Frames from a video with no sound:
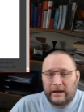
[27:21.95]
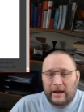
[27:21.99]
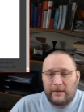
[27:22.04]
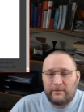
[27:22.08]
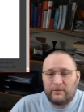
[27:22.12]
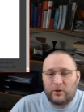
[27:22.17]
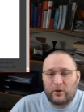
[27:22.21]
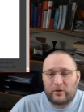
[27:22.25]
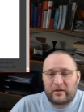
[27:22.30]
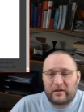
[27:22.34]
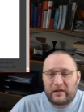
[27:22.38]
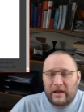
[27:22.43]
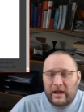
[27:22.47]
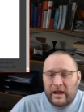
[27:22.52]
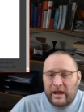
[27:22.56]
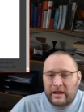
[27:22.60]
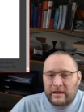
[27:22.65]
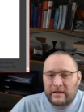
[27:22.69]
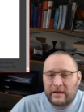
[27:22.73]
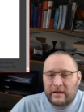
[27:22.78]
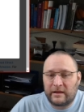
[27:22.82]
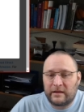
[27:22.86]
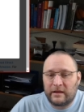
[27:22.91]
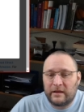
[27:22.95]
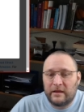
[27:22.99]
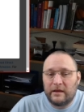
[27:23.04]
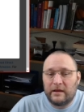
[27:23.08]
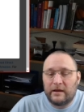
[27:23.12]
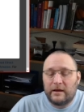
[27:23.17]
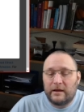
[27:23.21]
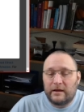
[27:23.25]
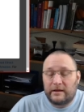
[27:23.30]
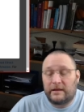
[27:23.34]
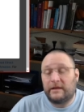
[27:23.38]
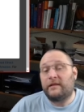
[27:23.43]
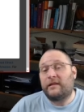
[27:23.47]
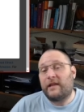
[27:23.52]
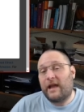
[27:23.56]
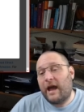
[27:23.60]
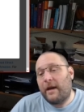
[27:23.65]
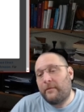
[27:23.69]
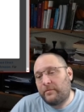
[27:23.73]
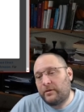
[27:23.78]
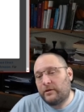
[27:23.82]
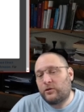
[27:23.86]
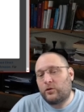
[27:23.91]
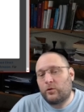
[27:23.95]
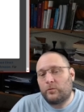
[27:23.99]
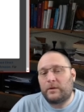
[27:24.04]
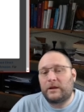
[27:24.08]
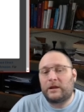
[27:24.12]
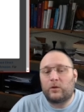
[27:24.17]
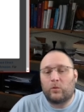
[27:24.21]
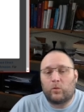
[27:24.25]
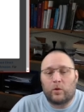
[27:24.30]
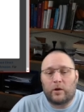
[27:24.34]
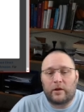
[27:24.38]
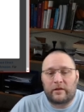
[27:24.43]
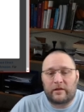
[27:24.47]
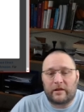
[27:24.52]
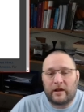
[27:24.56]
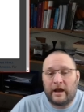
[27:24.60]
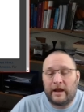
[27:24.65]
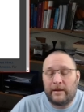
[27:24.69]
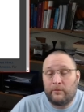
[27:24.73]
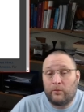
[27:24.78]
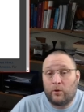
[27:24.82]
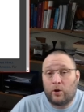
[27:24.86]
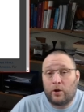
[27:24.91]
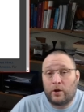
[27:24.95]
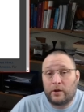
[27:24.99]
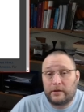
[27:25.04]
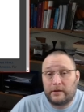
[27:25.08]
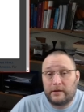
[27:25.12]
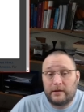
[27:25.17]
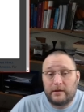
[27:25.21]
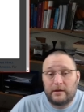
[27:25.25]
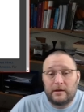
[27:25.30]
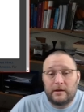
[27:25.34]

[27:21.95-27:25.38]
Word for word: I'm not saying that these happen to be the ones I bought,